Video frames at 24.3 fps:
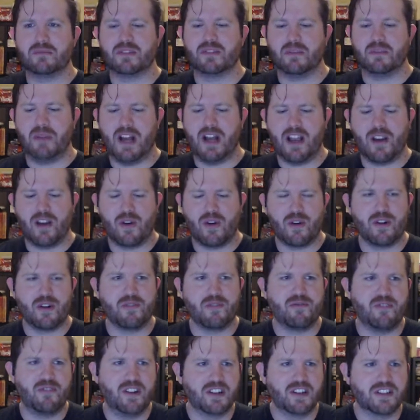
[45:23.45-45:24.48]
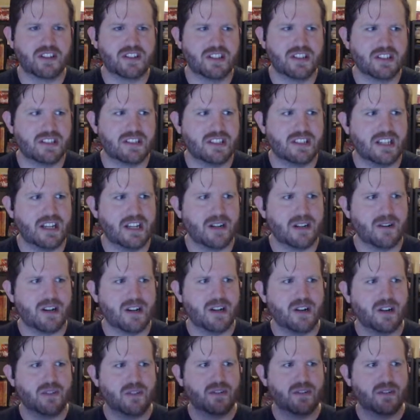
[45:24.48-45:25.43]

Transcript: higher order functions to iterate over